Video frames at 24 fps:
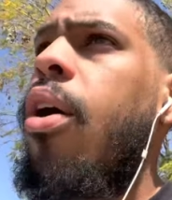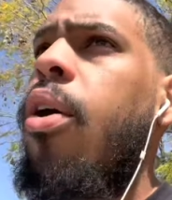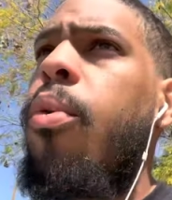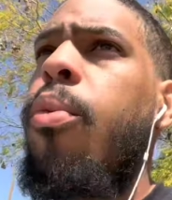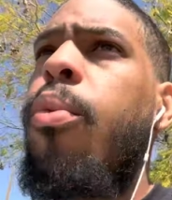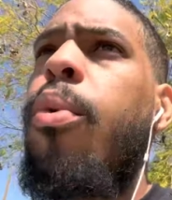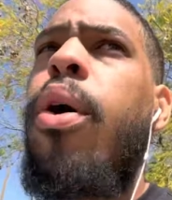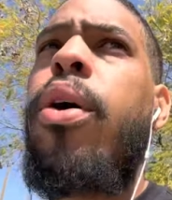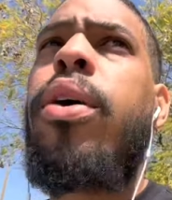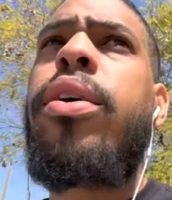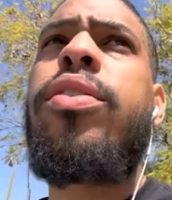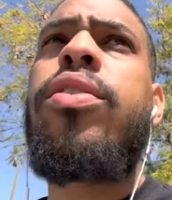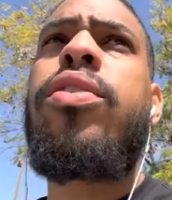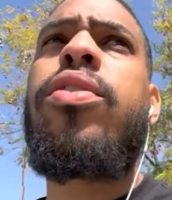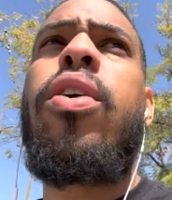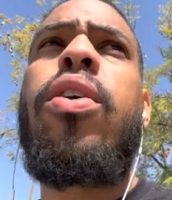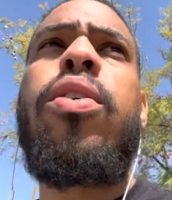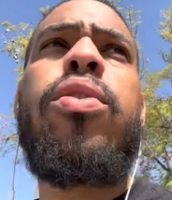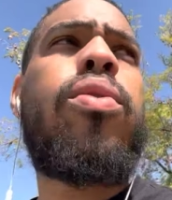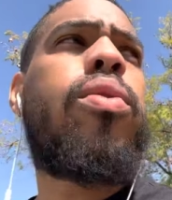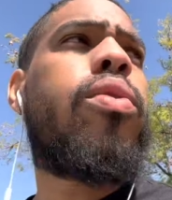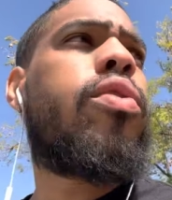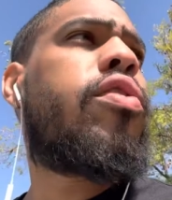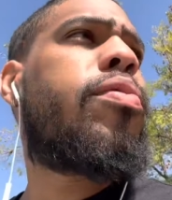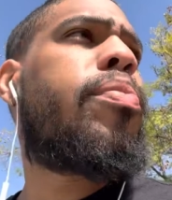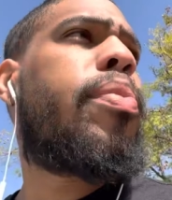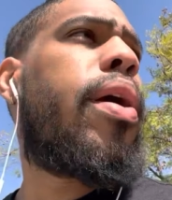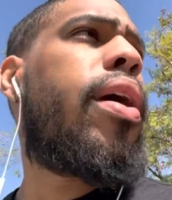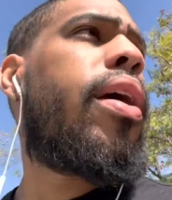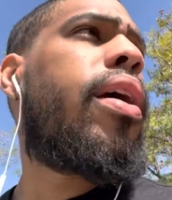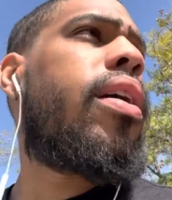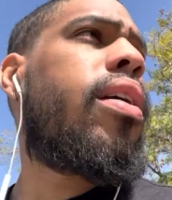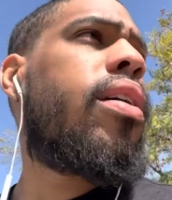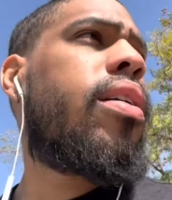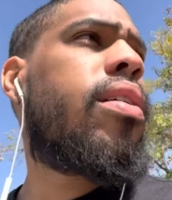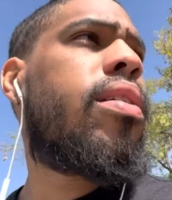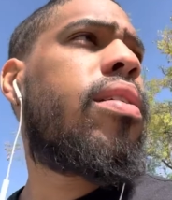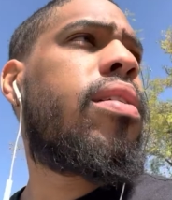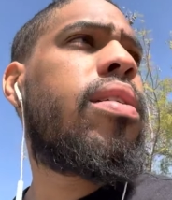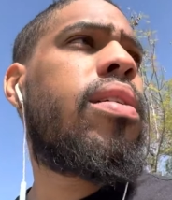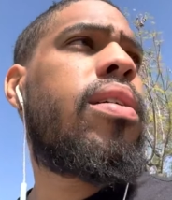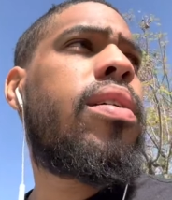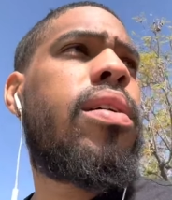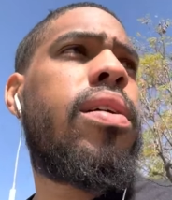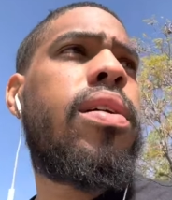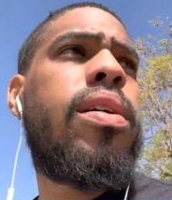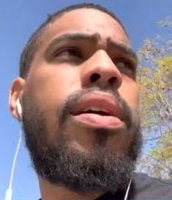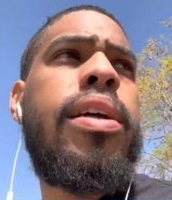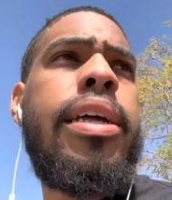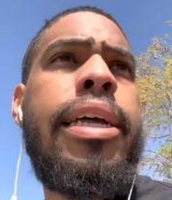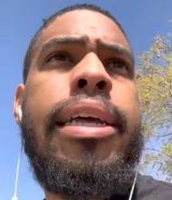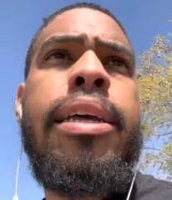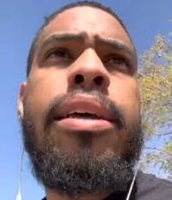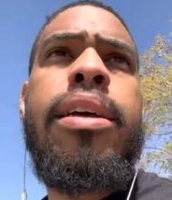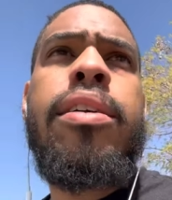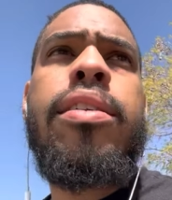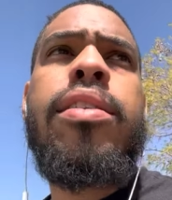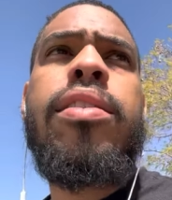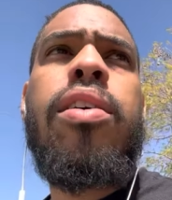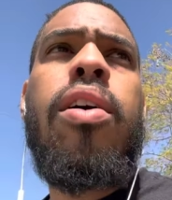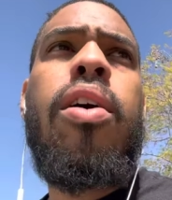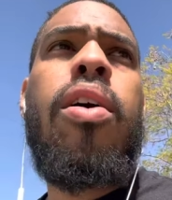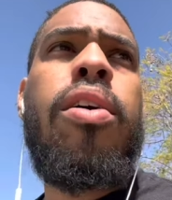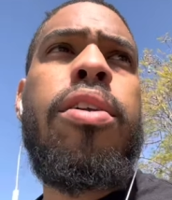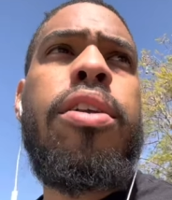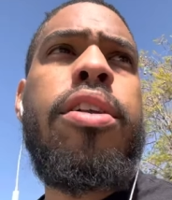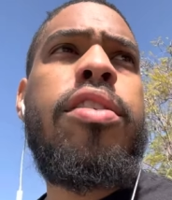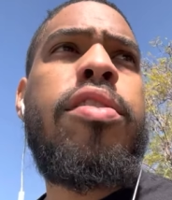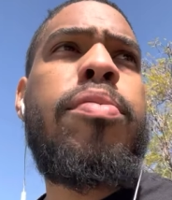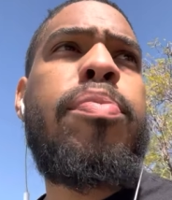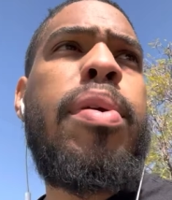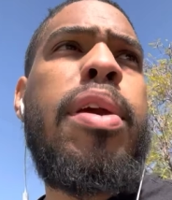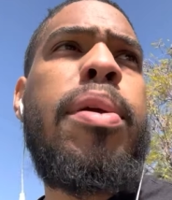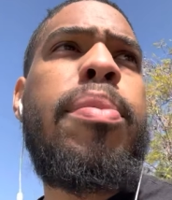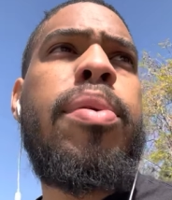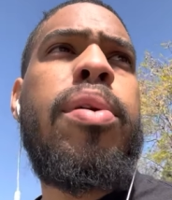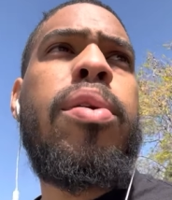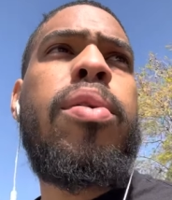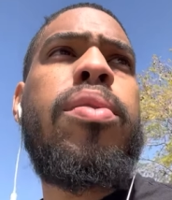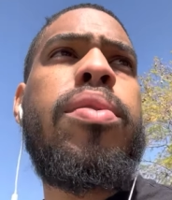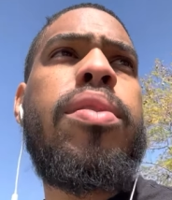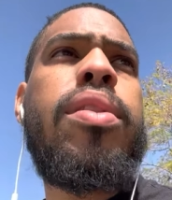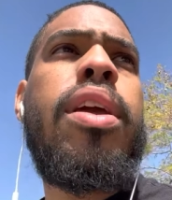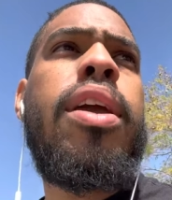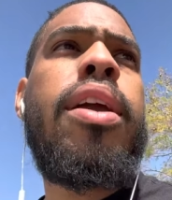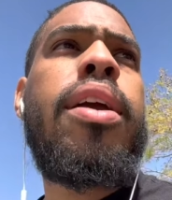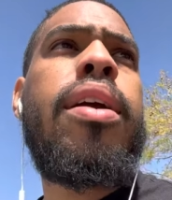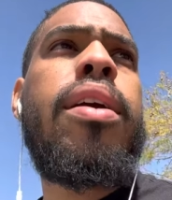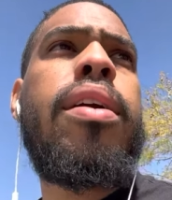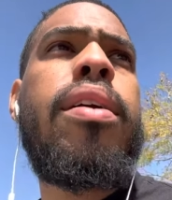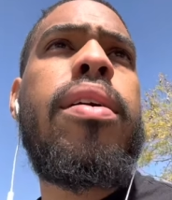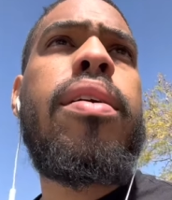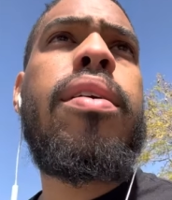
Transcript: walking talk through the spirit, it's called These People Don't Think